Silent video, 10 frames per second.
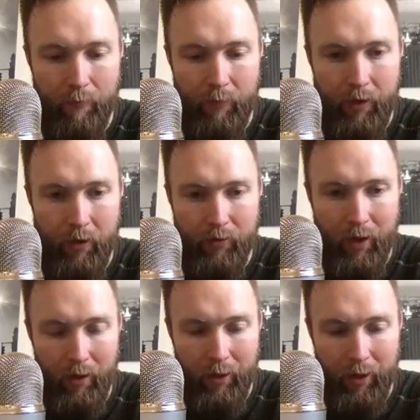you know,
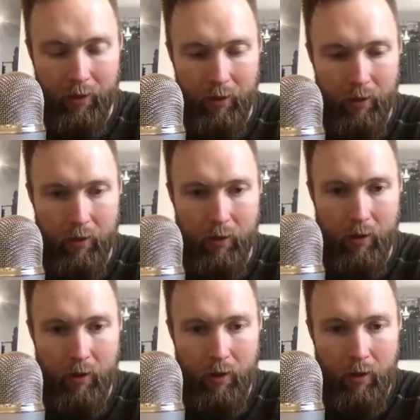telling,
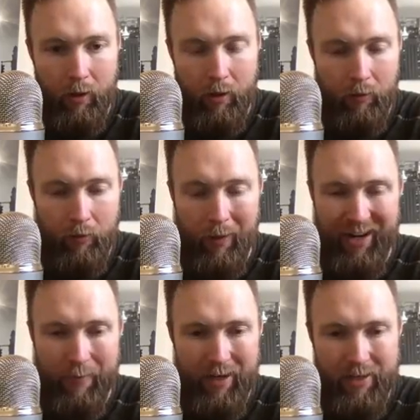
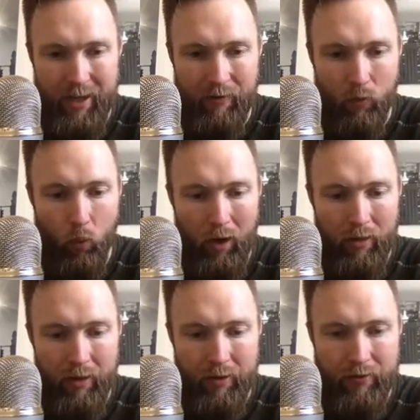reminding myself what
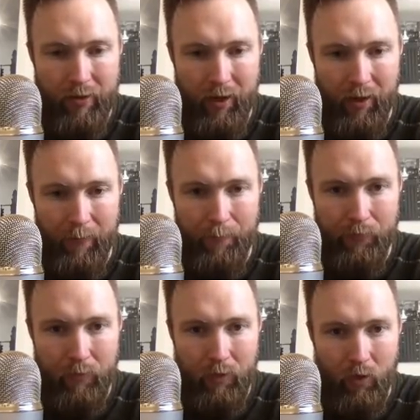this uh,
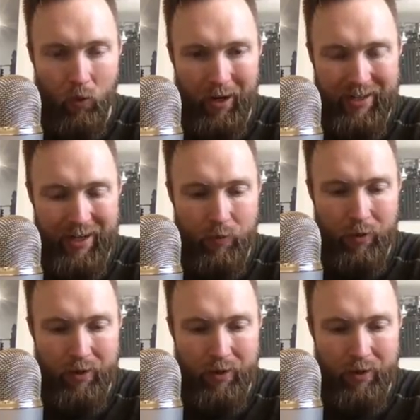what I did with